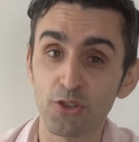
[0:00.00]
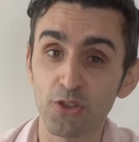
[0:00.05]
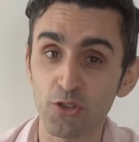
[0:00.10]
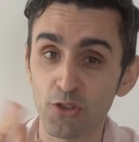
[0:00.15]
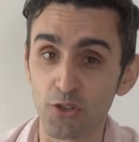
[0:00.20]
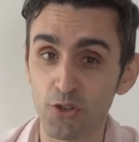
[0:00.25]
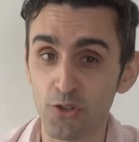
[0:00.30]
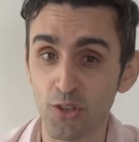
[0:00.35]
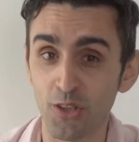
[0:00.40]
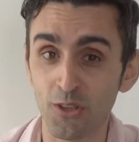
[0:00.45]
to
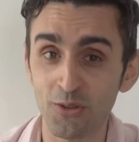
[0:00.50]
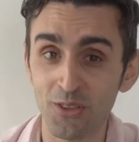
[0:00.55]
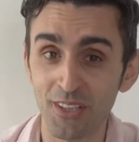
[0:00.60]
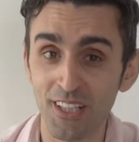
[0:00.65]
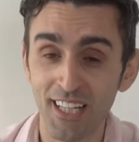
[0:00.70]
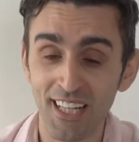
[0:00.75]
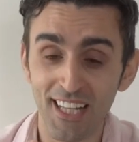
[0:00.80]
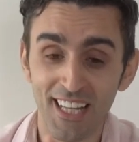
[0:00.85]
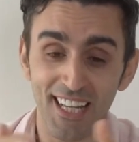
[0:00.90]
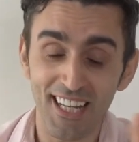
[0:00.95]
the drone,
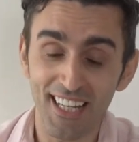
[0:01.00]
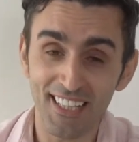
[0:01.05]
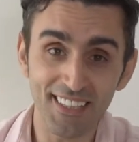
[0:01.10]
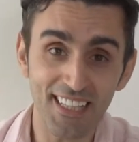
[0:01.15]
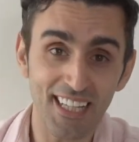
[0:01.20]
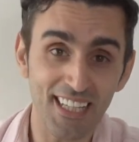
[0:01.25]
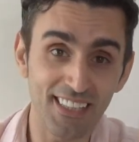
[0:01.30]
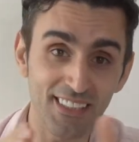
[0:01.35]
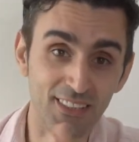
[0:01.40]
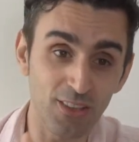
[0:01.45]
and
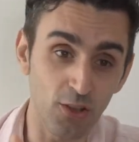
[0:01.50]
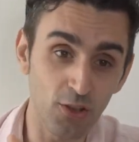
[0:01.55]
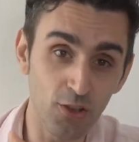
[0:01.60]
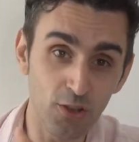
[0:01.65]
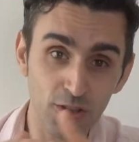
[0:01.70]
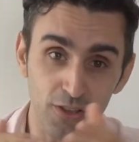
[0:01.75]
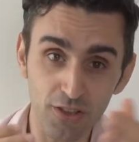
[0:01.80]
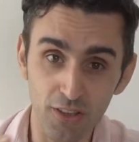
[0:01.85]
that is the law.